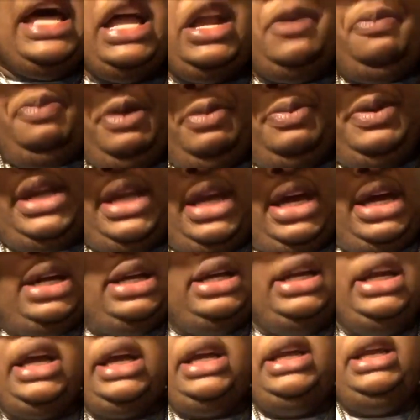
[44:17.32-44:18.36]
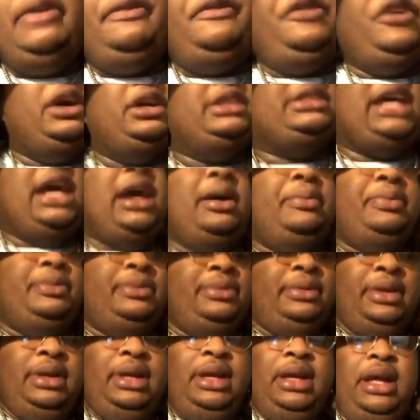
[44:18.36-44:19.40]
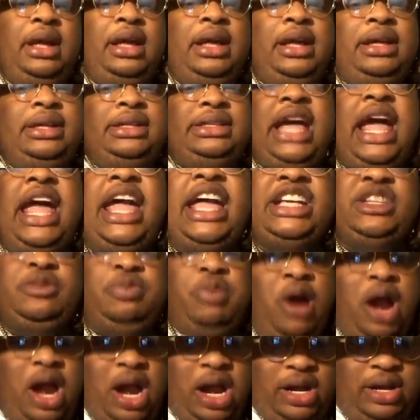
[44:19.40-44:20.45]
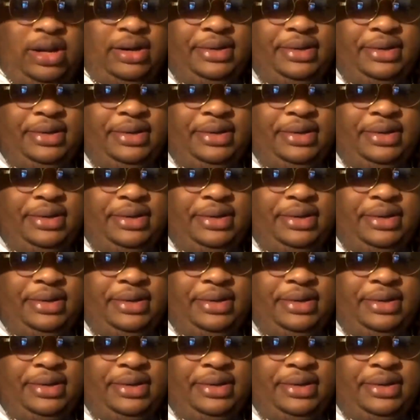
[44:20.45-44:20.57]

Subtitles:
of people together. Look at, for example, James Brown.